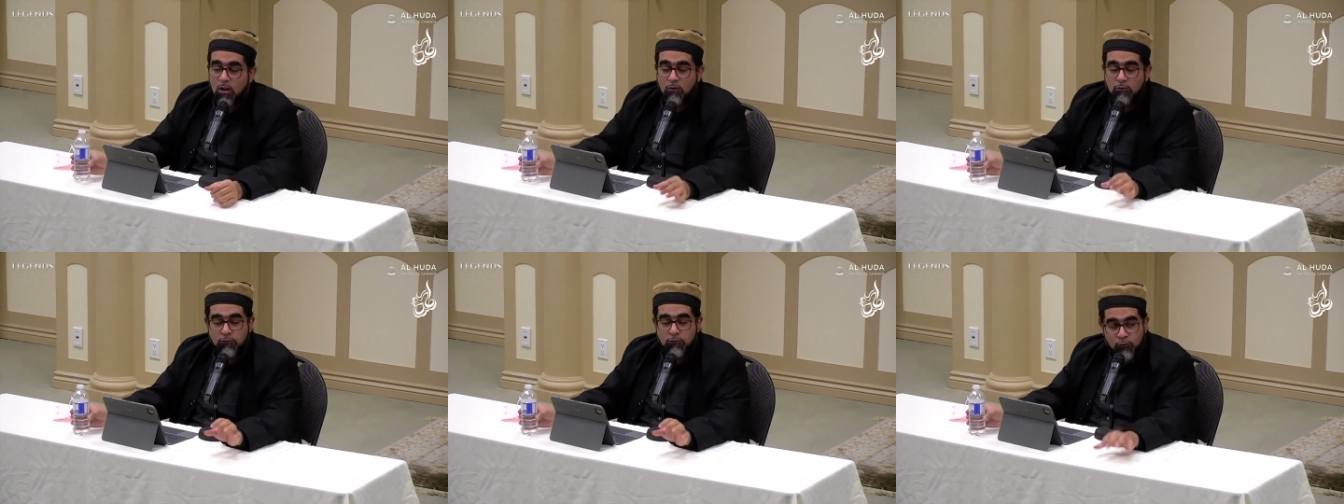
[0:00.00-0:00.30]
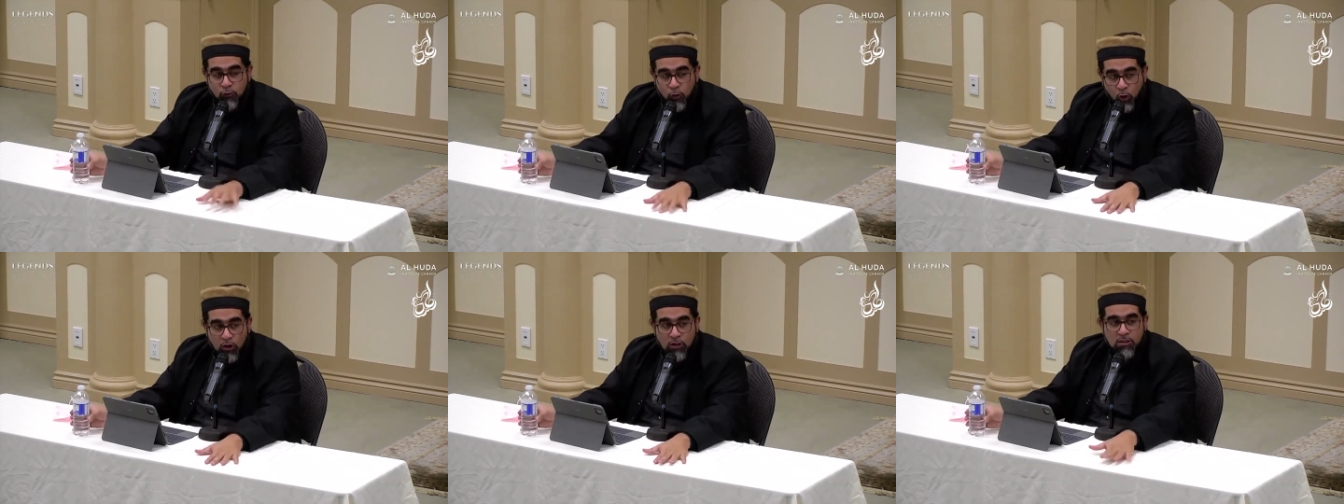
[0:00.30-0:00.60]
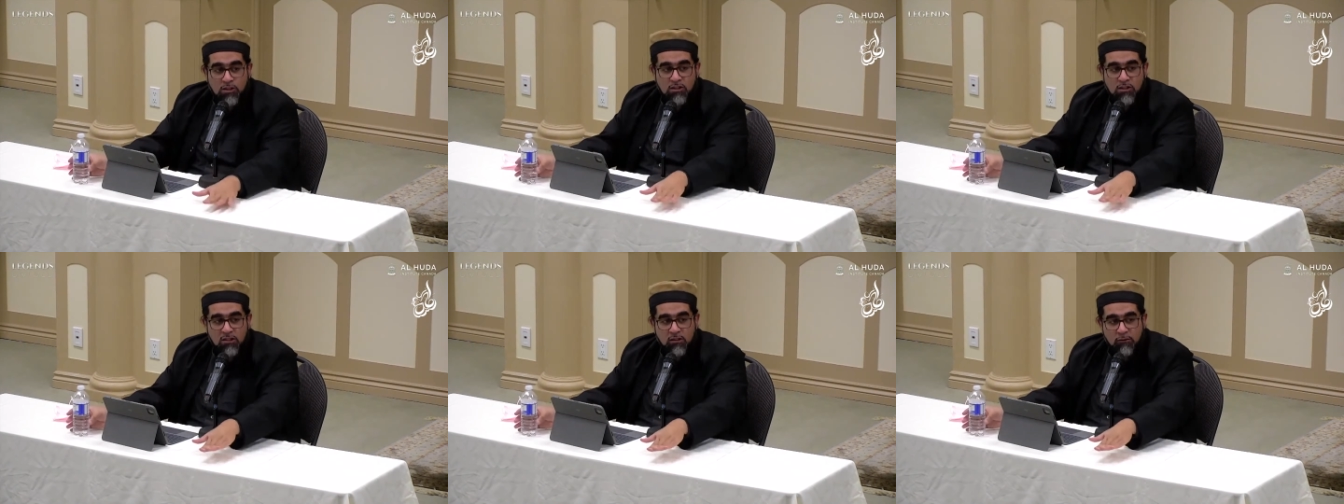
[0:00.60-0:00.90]

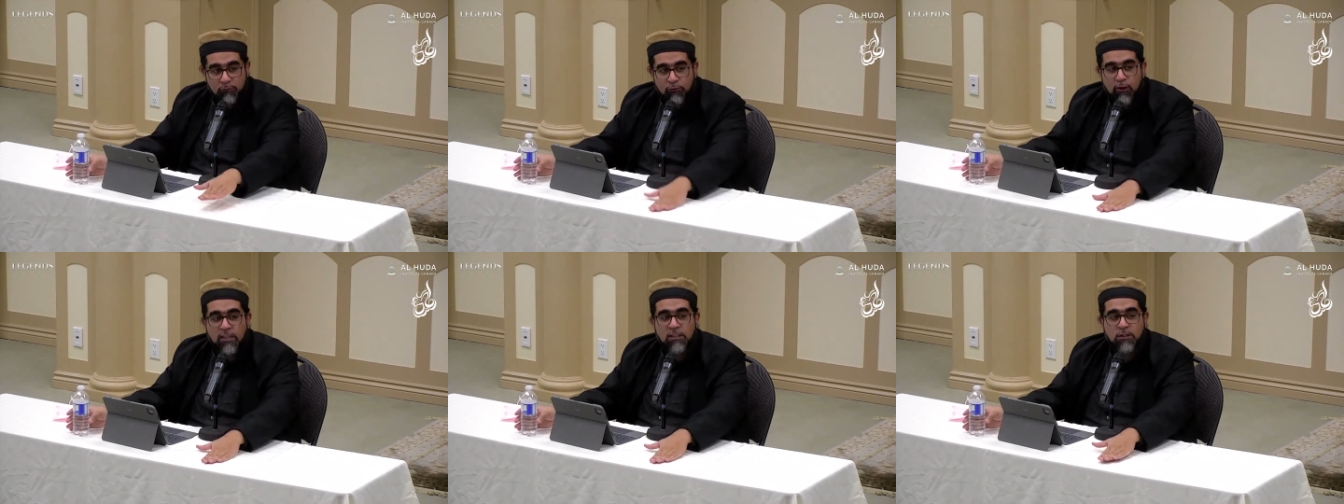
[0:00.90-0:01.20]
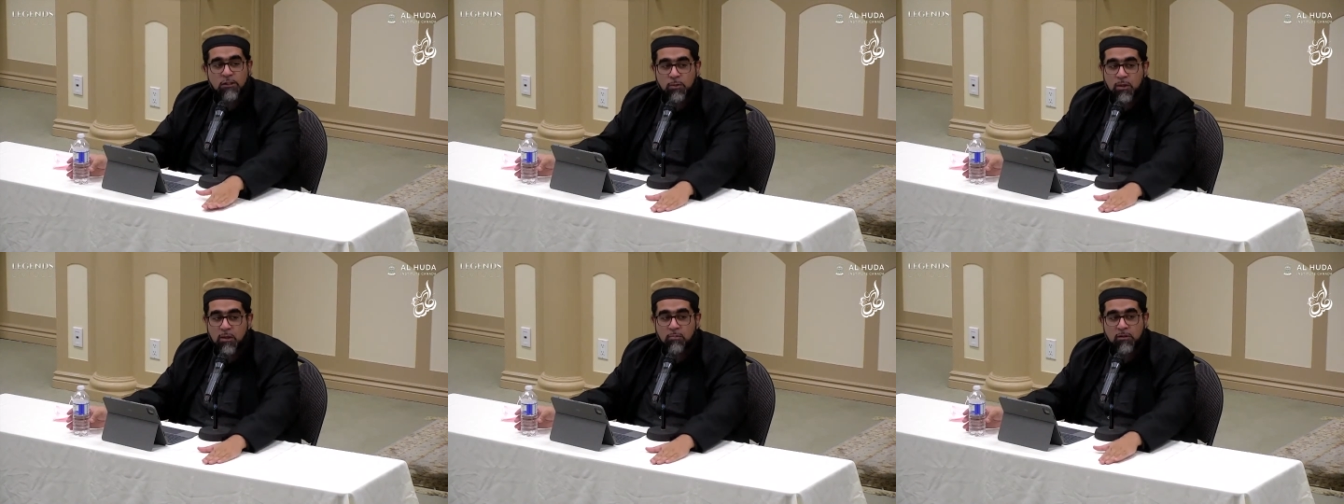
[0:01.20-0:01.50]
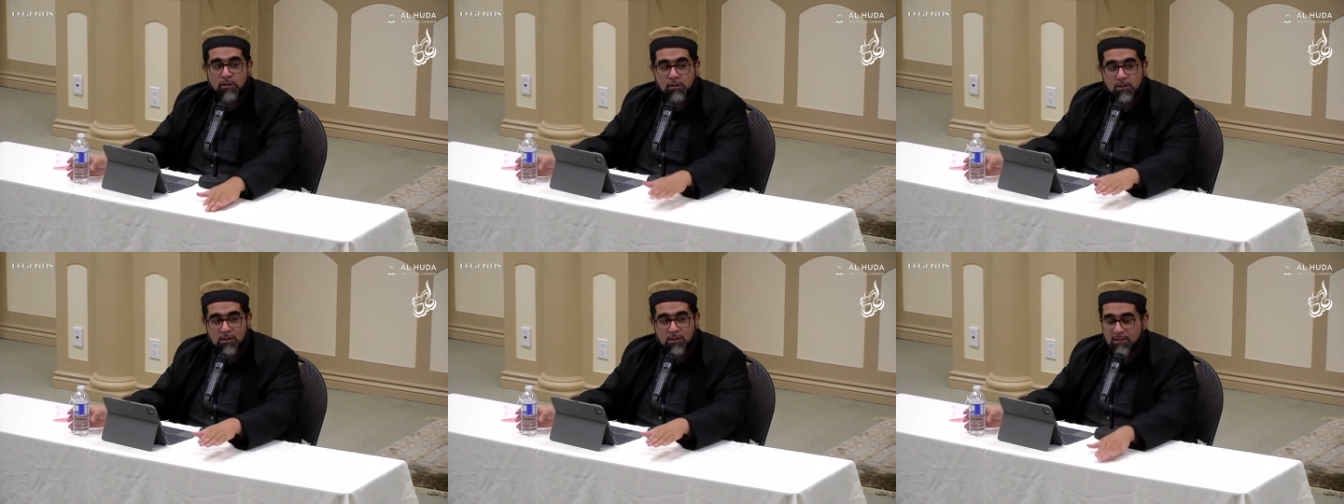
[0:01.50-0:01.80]
forced the French
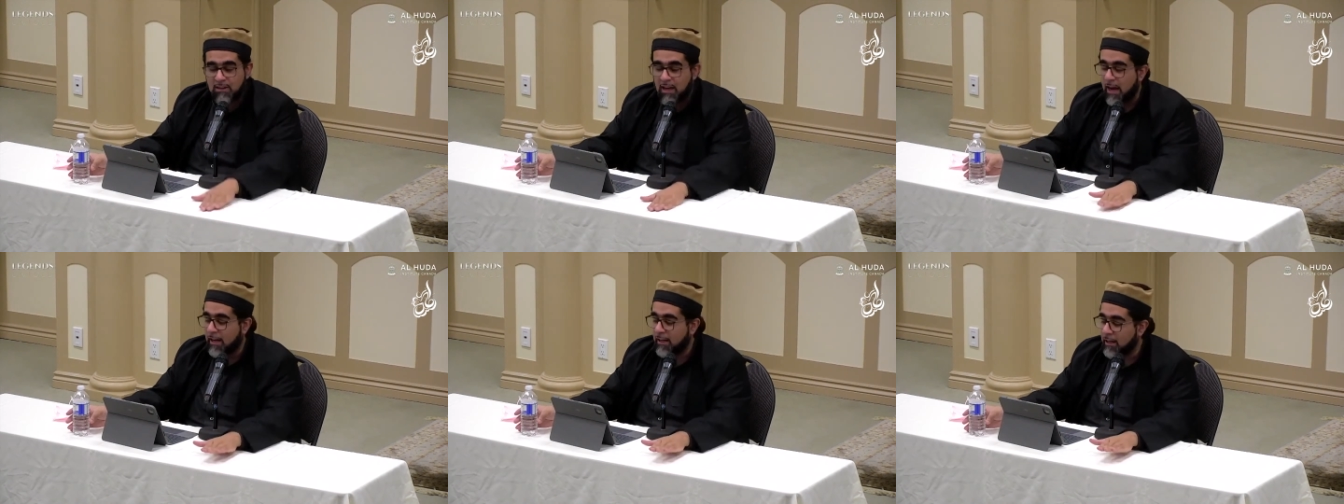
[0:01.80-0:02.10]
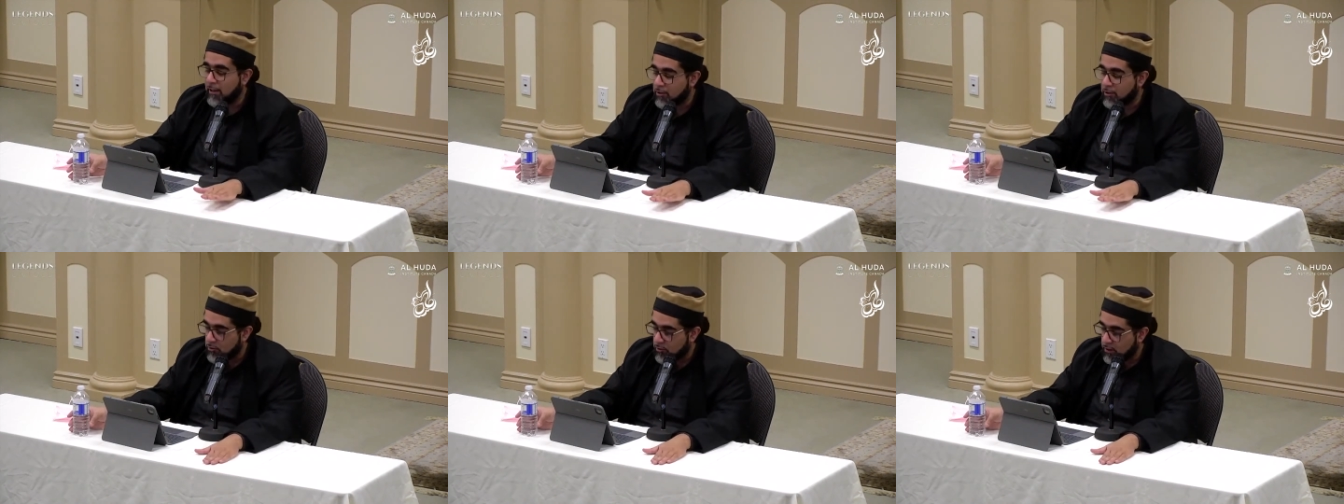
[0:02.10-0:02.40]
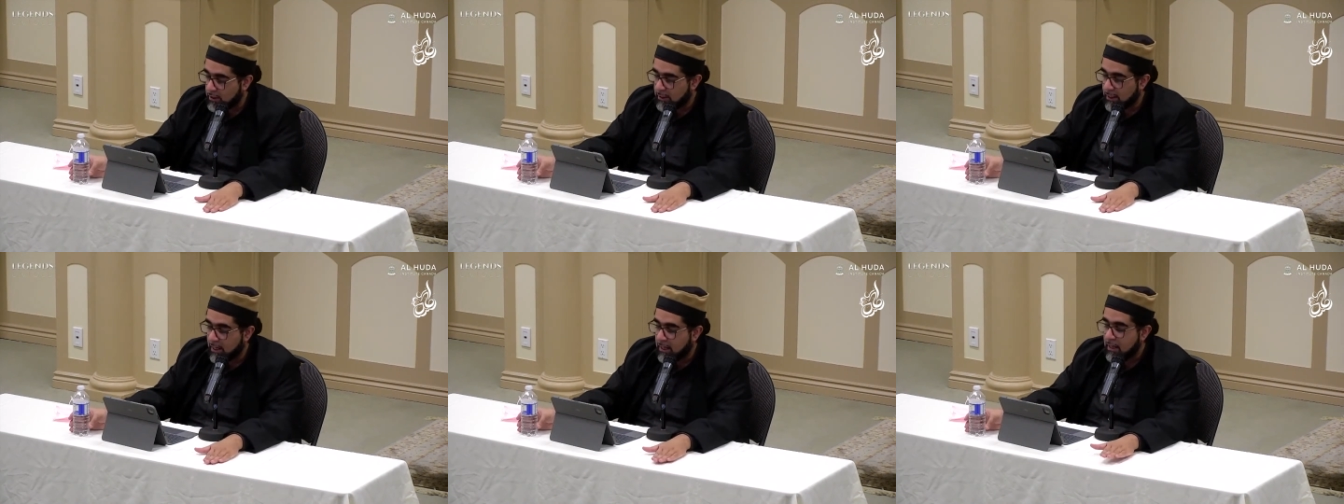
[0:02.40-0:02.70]
people to sign a
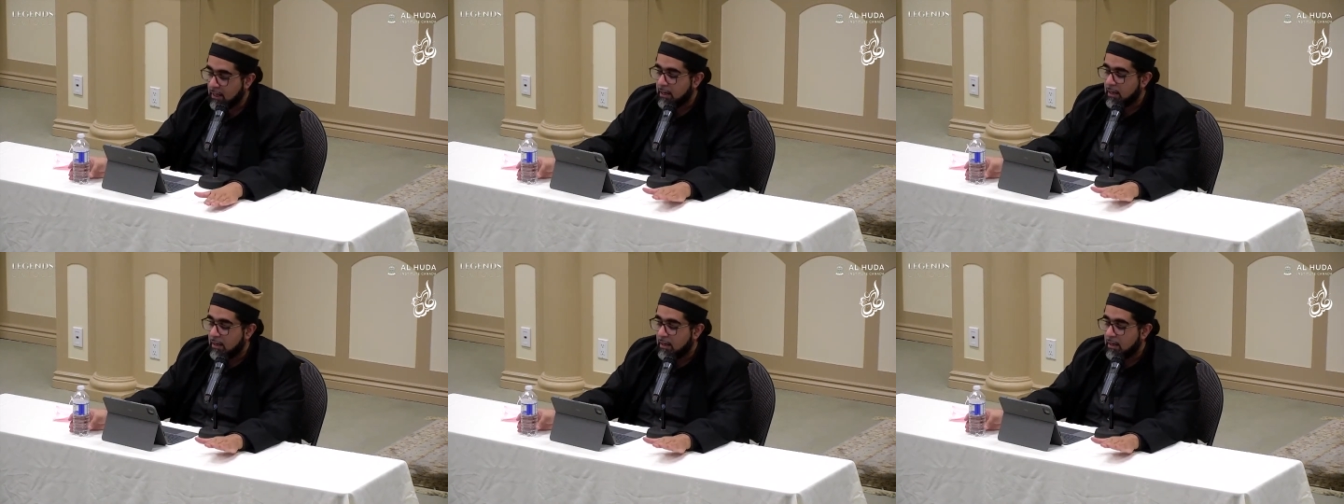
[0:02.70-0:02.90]
treaty.